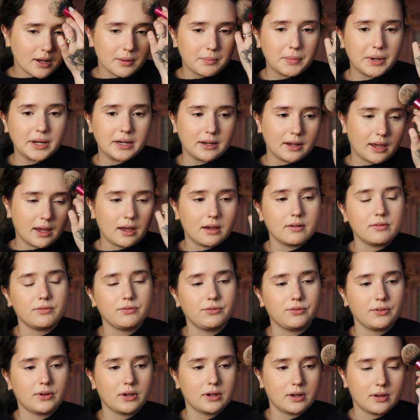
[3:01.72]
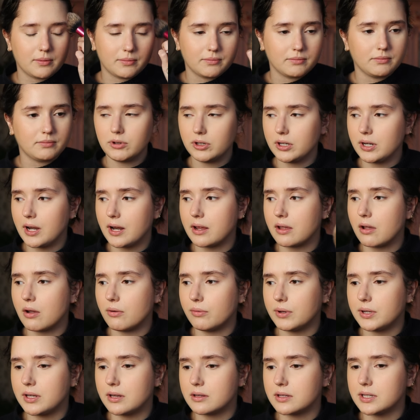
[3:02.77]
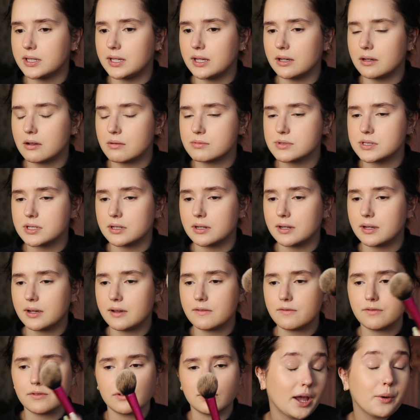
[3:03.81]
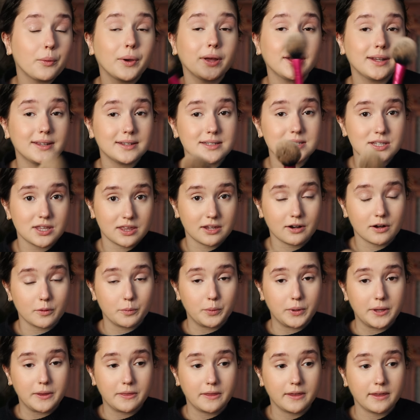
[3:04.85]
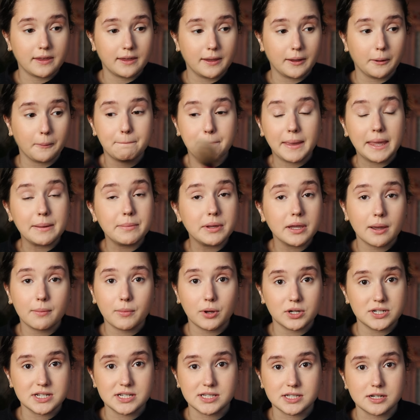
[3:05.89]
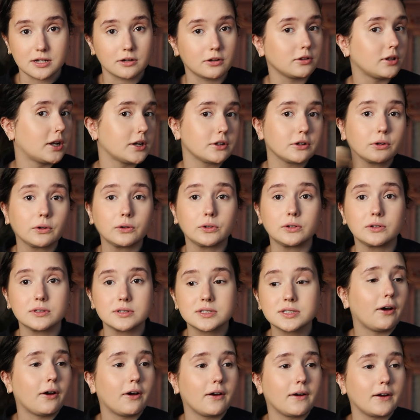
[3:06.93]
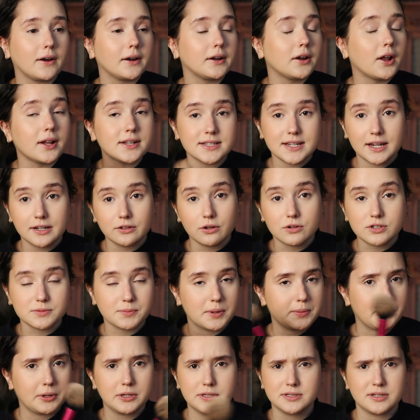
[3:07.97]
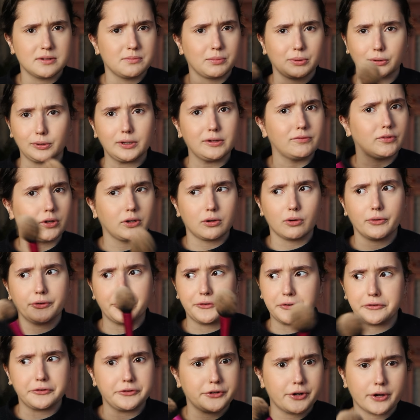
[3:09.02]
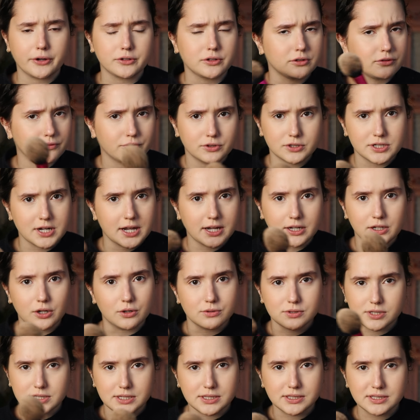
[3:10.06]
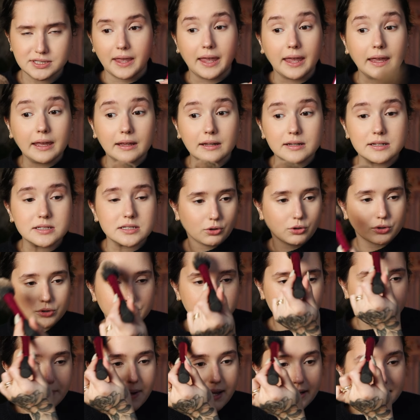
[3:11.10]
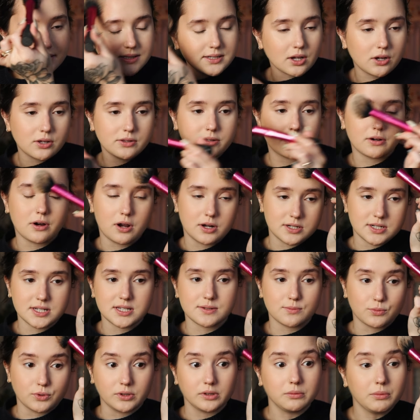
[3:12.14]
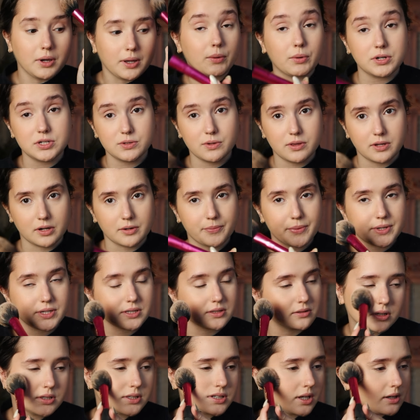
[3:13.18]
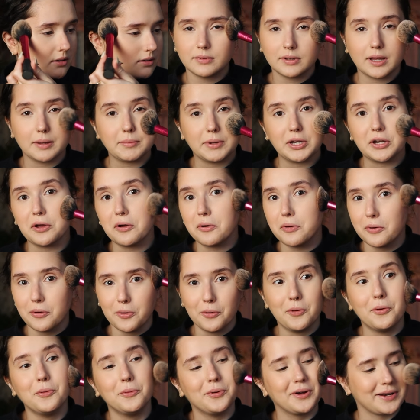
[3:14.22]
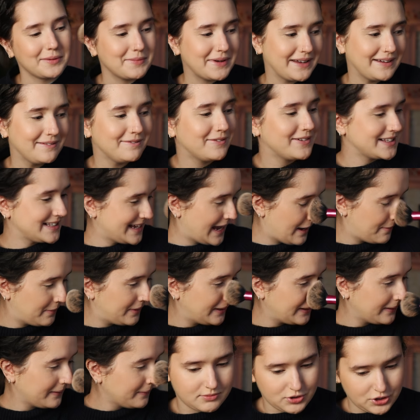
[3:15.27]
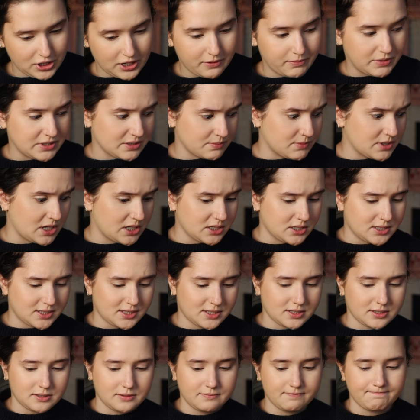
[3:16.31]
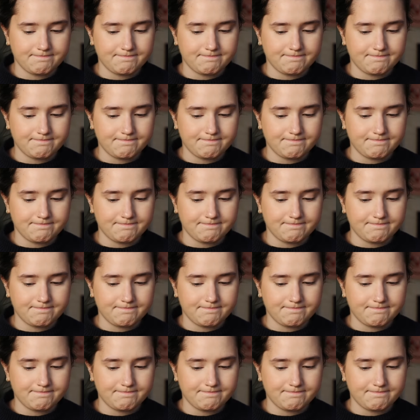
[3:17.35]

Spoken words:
I might have, what did I go in thinking I was gonna have? I went into therapy thinking maybe I'm autistic. A lot of girls are not diagnosed. My parents didn't believe in going to the doctor for diagnoses, and girls mask their autism really well. I went to a therapist and said, let me know, what's happening? She gave me some tests.